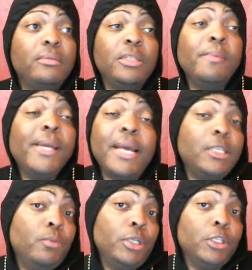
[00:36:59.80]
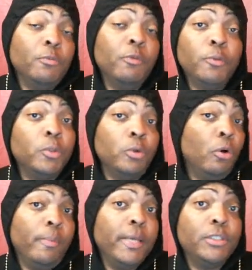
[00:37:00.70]
To me, that's what this movie was
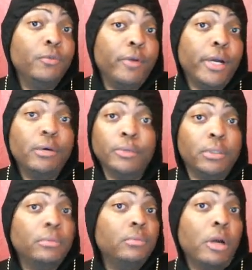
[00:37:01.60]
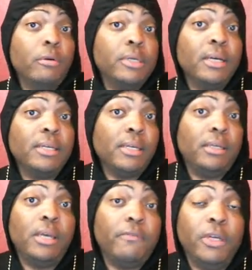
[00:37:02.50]
all based around, was her and her
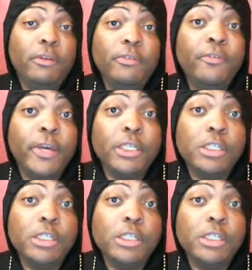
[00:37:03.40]
Kevin love affair.